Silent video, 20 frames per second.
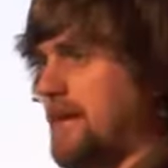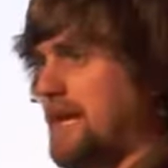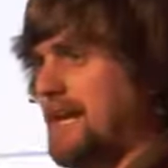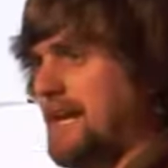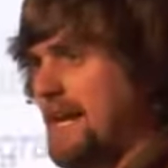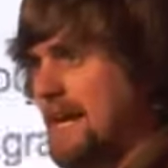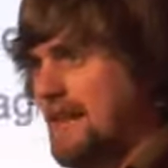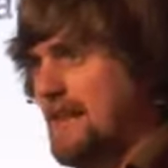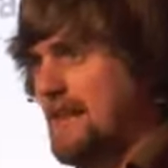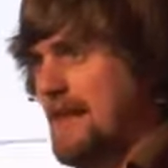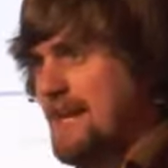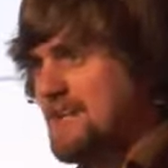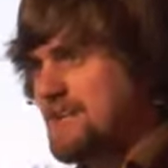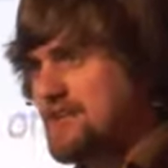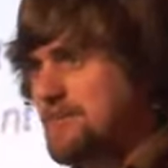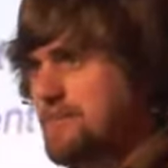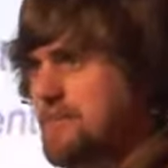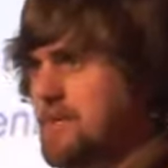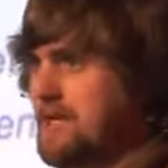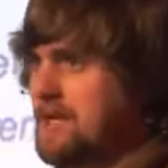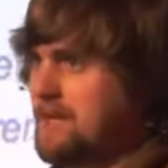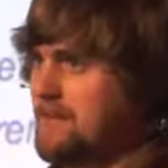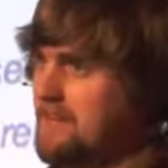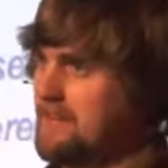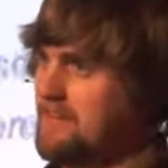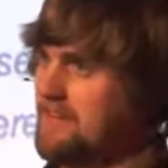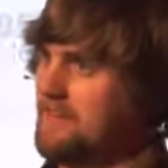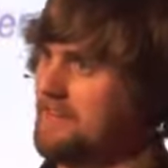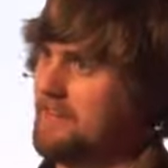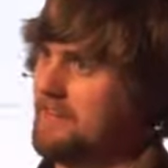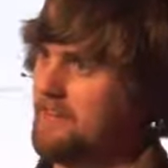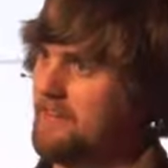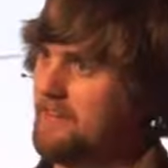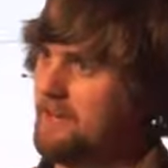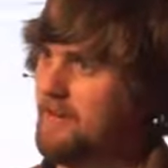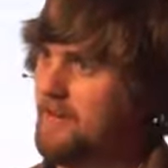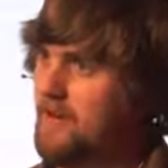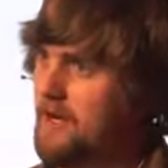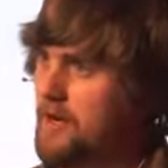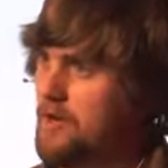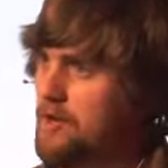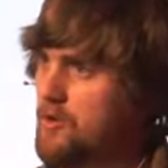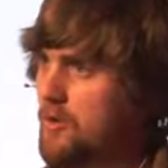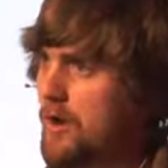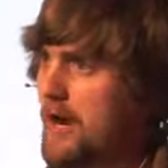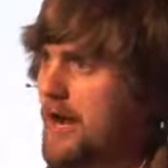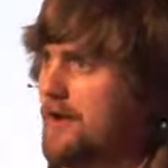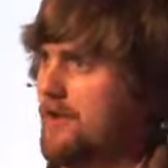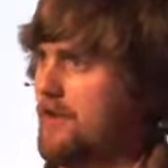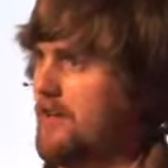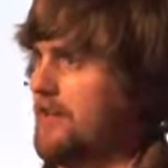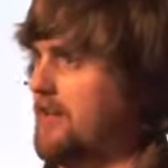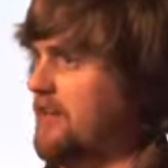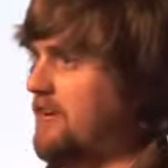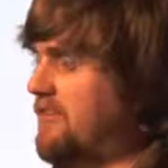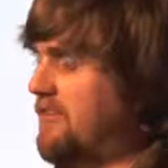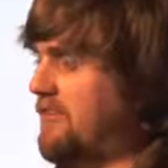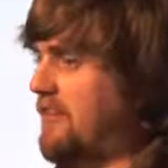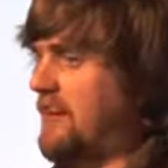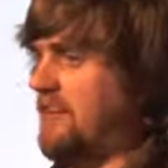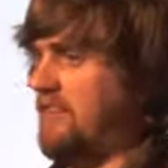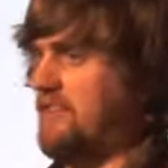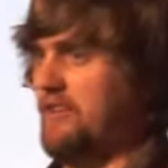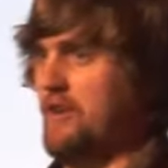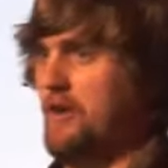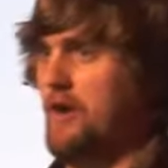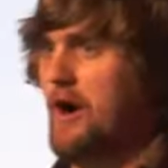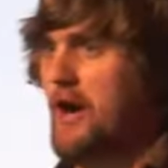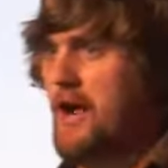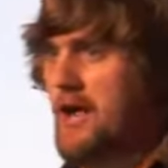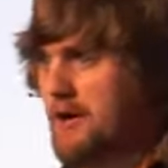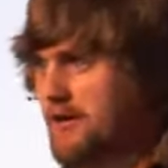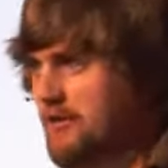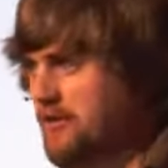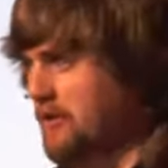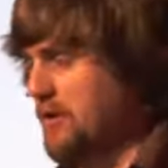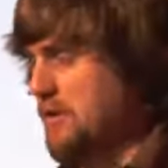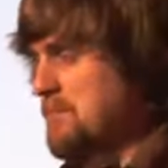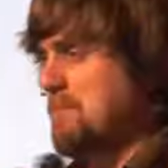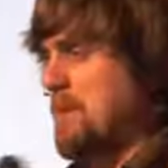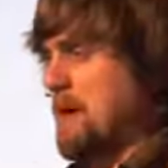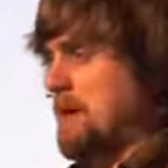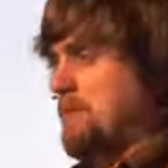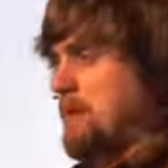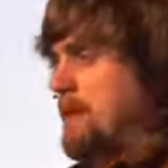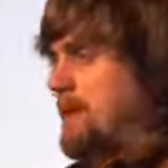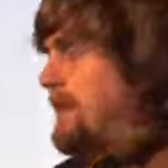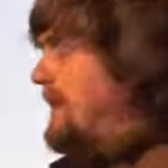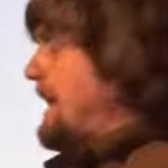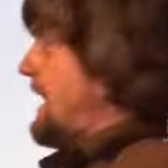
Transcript: But again, that should be consistent throughout an interface. So sort of bubbling